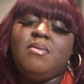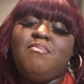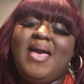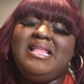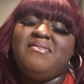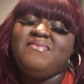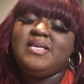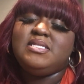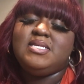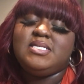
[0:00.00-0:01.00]
to
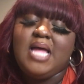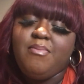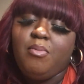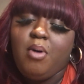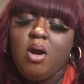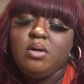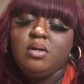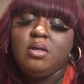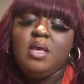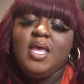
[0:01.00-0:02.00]
manifest this type of
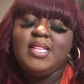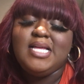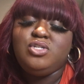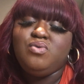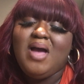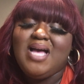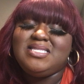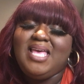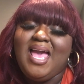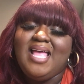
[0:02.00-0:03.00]
partner that you
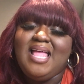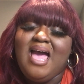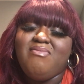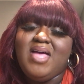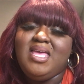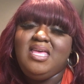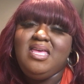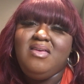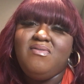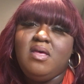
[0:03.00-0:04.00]
guys can have that
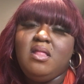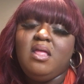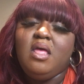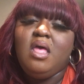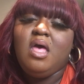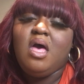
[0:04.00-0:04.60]
even